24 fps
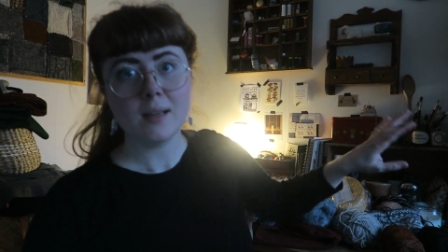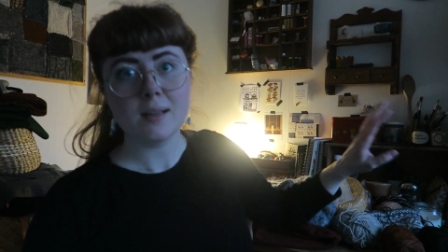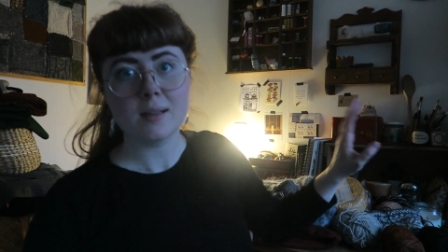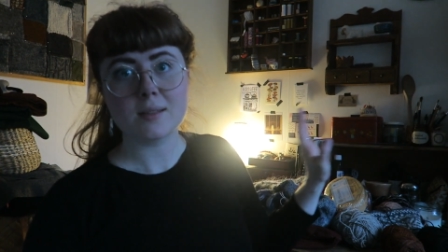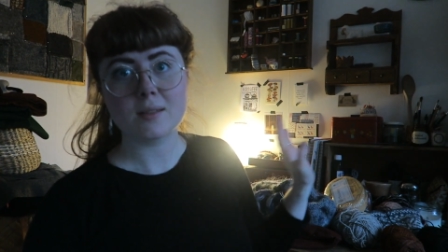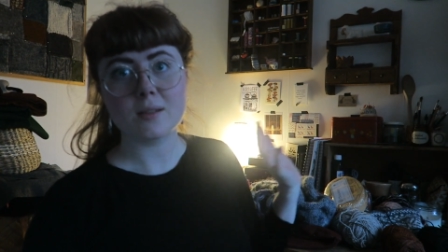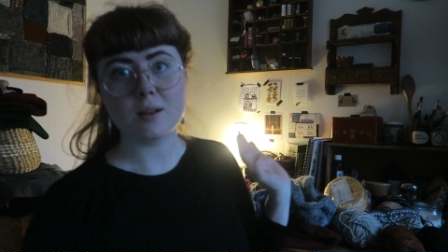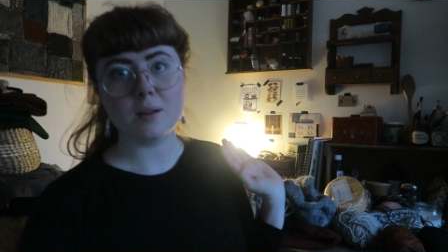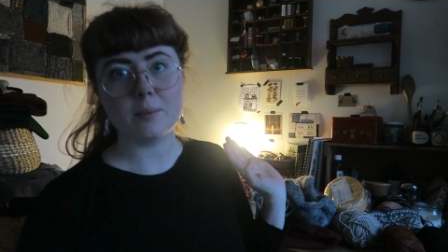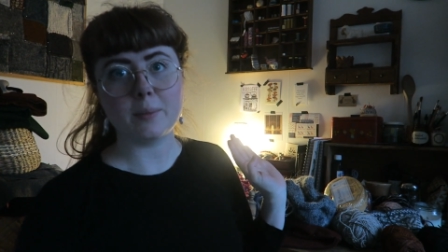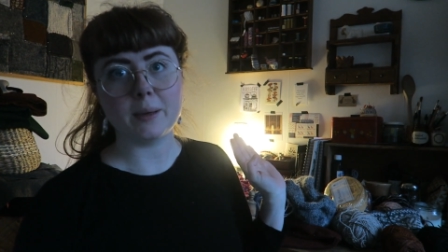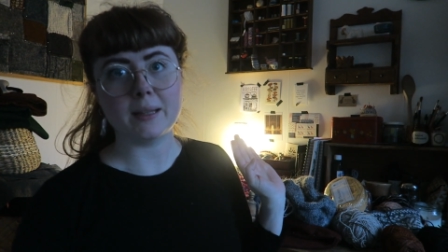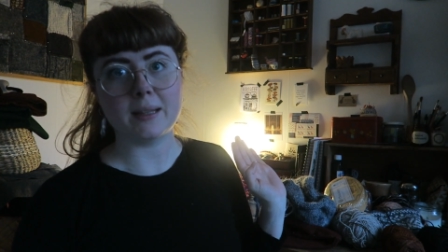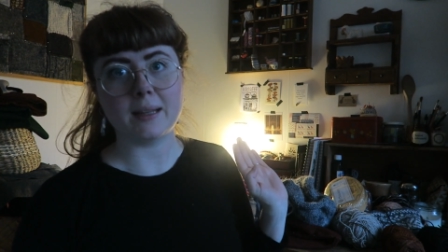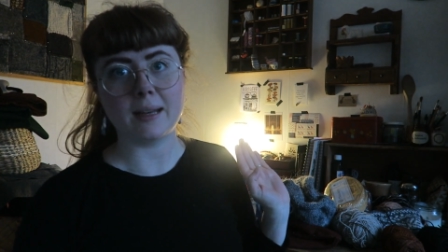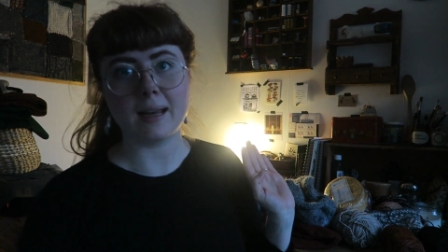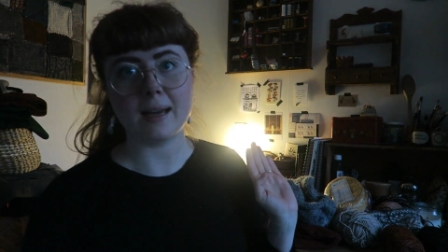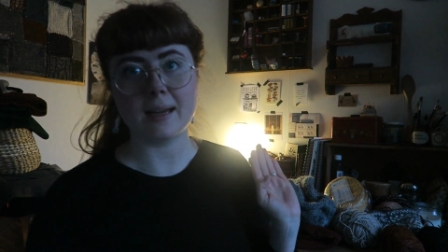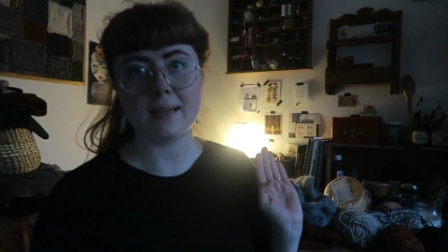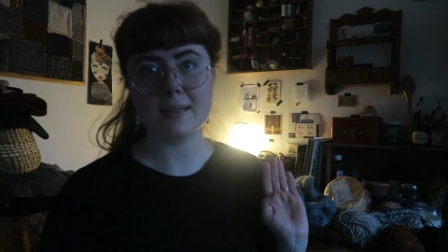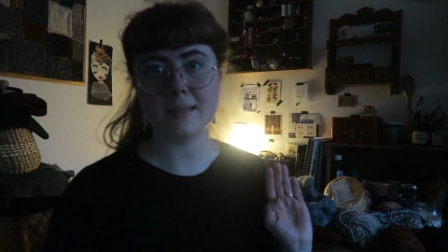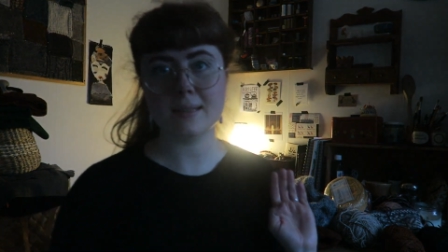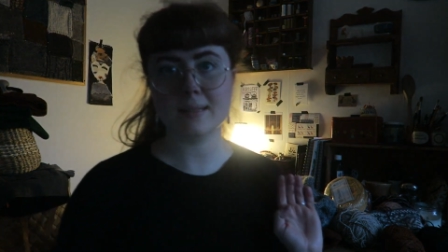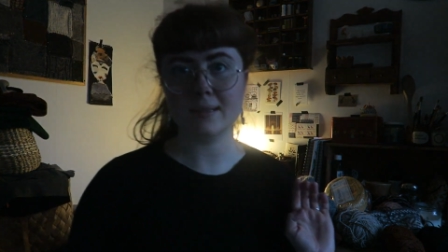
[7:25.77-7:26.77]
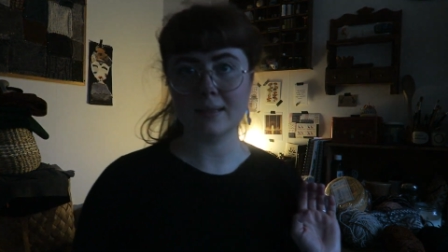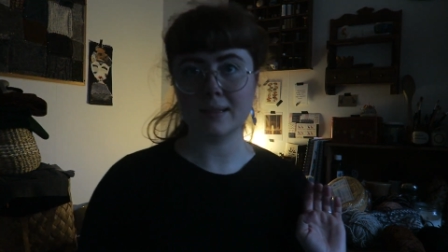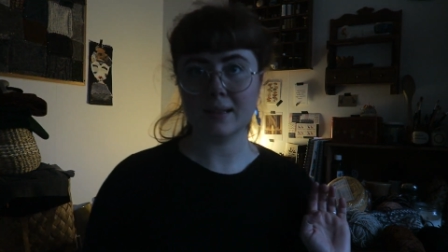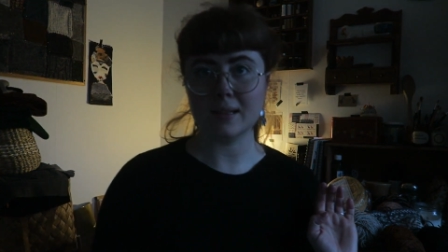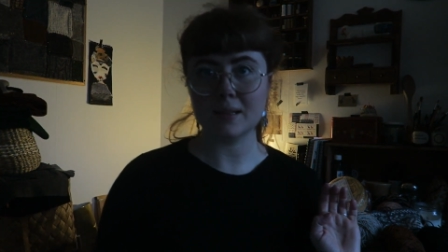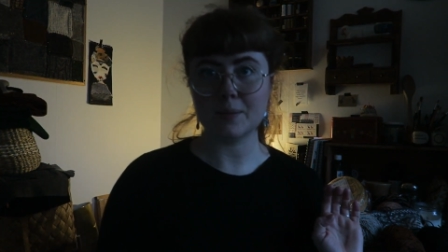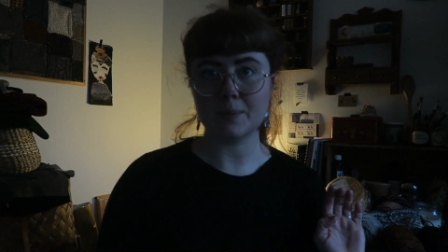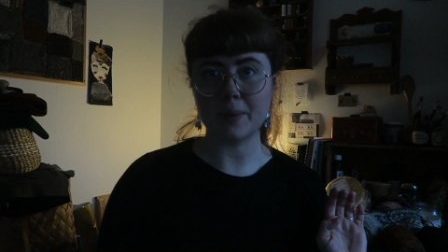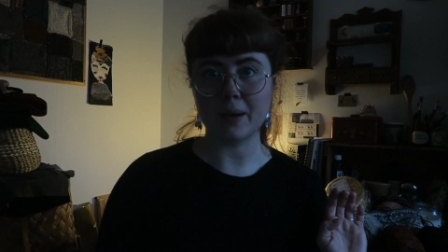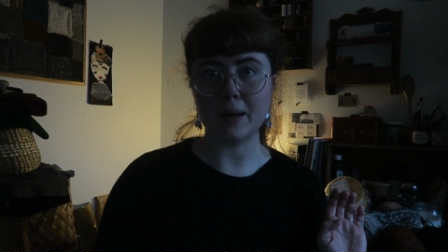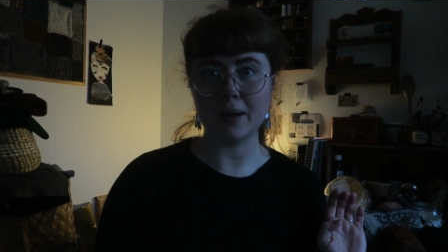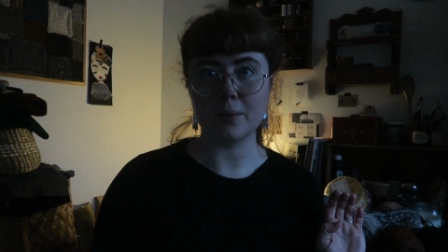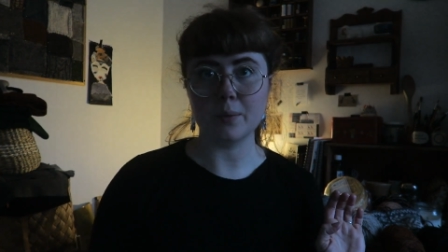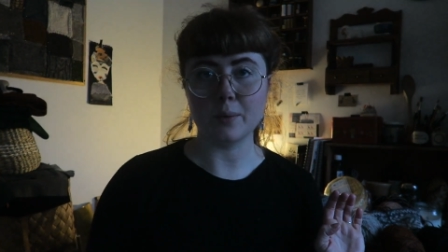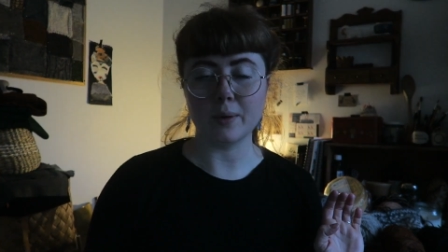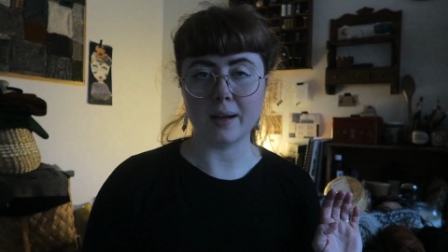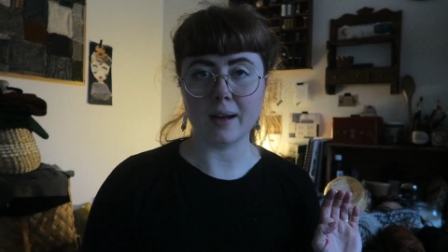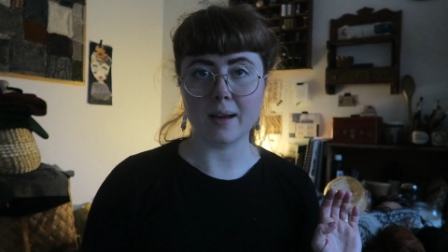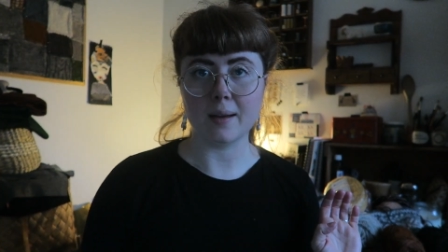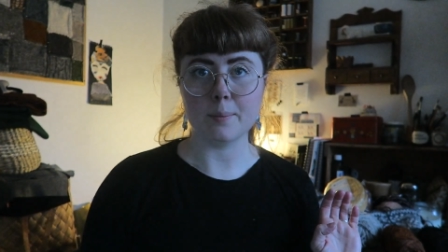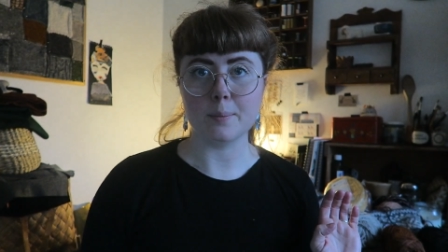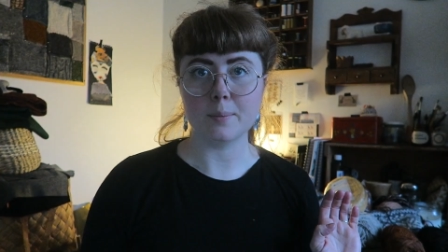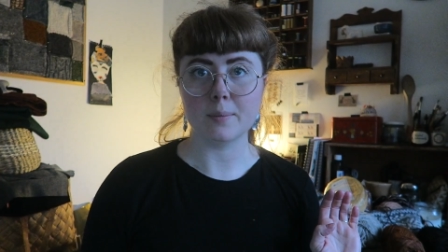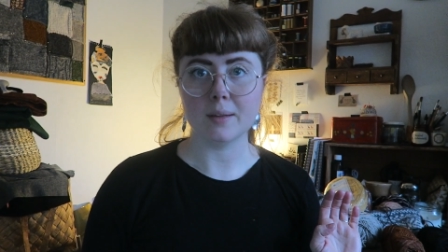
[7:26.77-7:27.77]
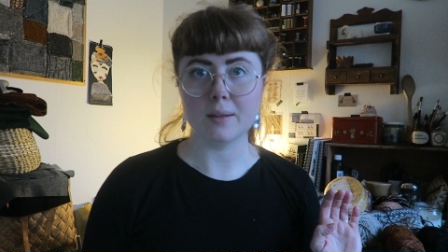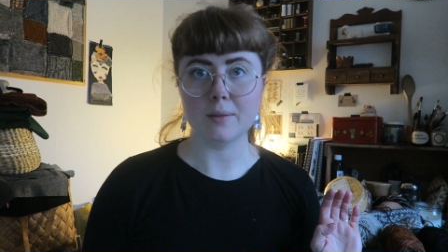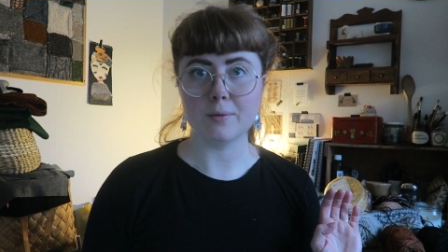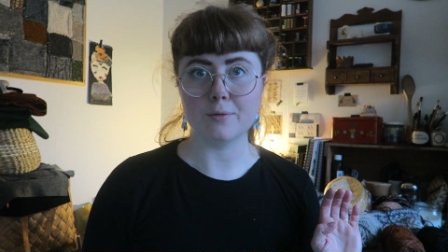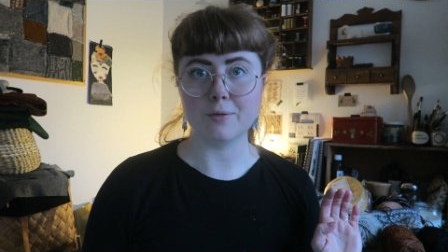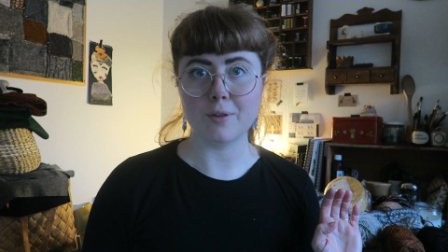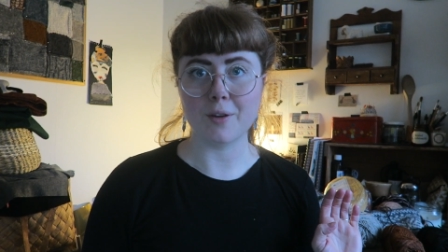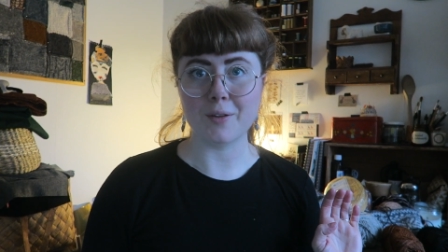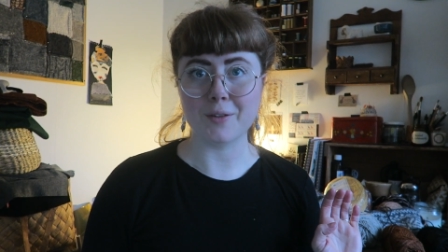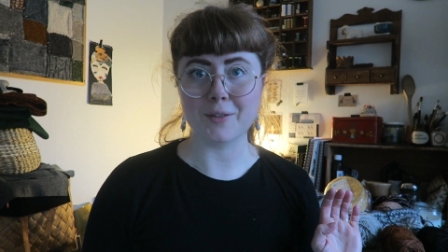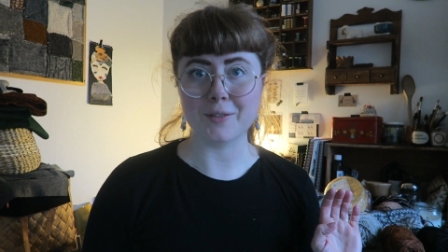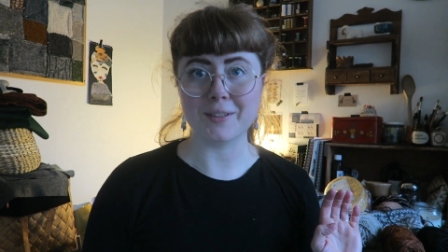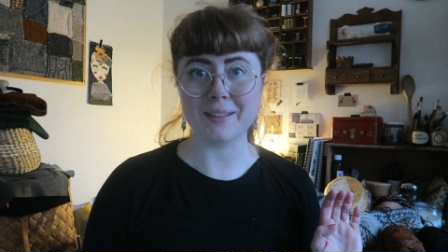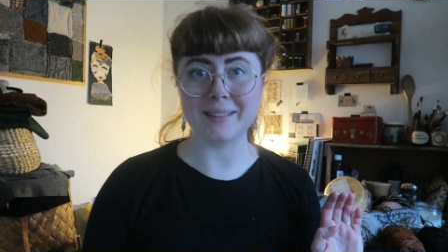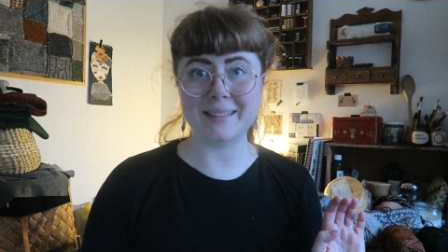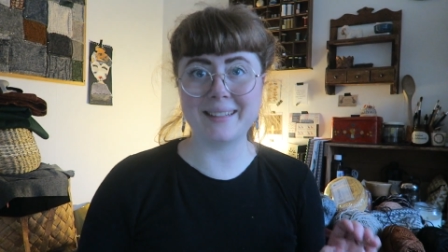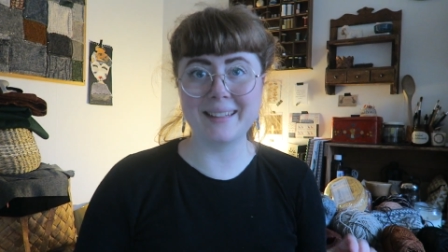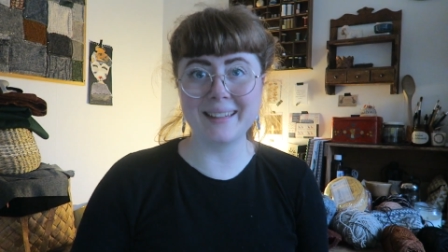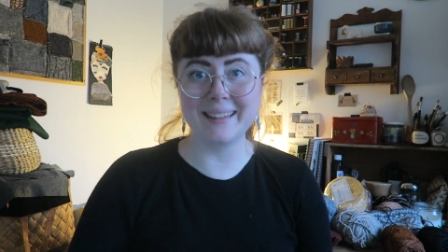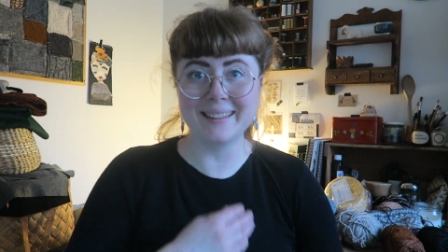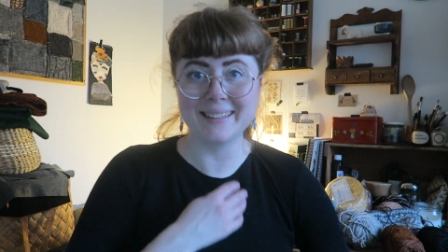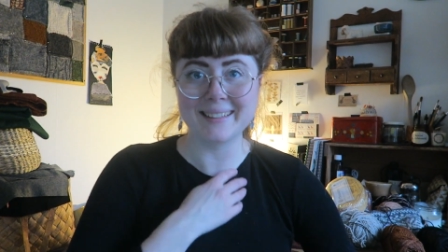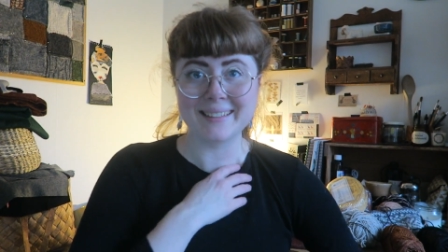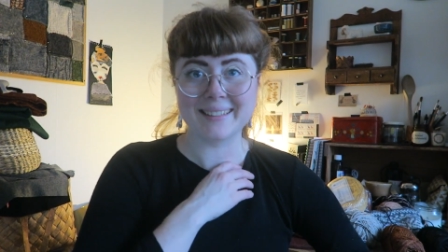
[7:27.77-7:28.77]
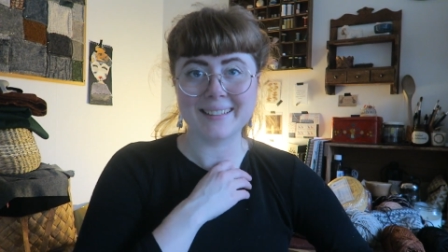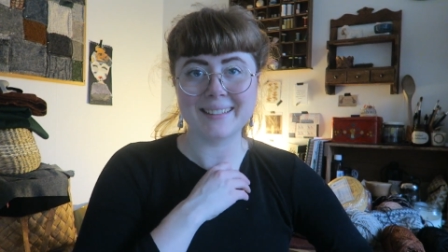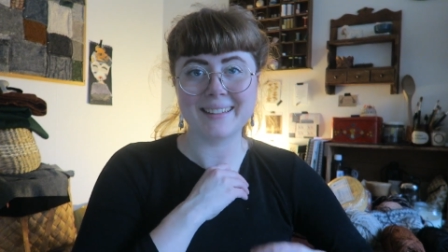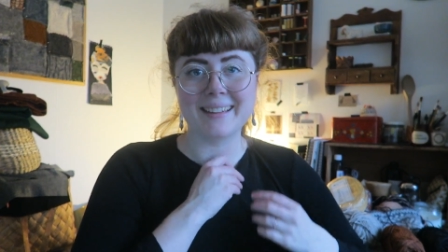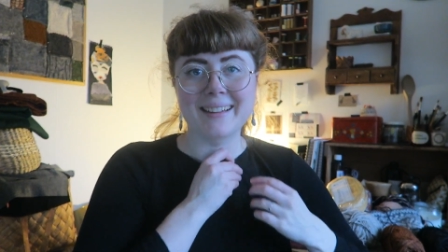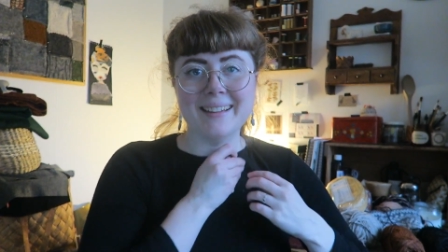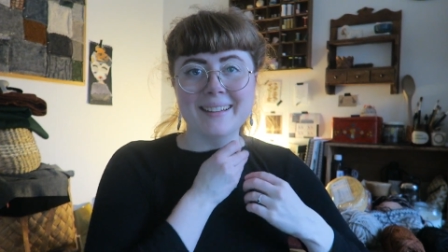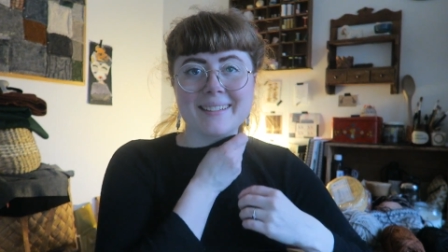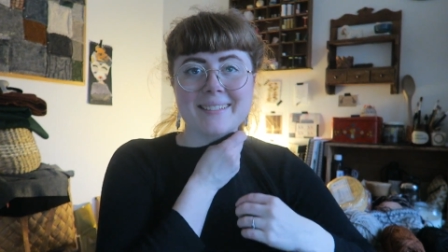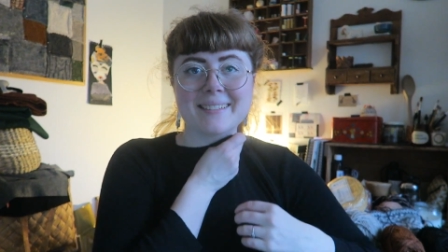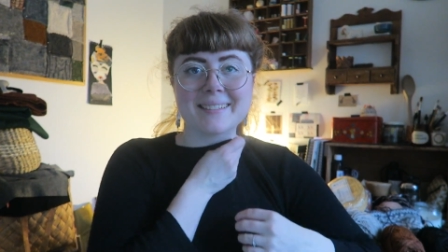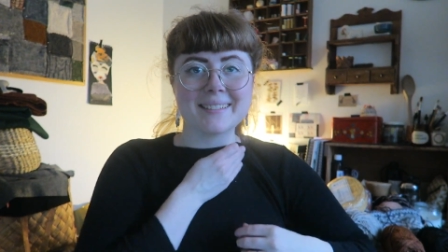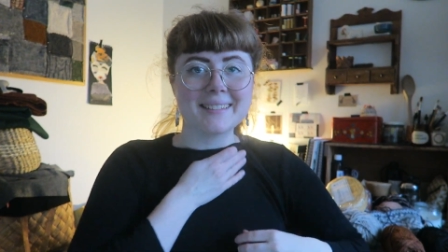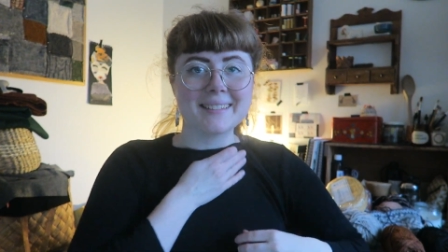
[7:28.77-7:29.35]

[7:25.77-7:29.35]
Sorry about the light. It's better when I'm in front of it. Yeah.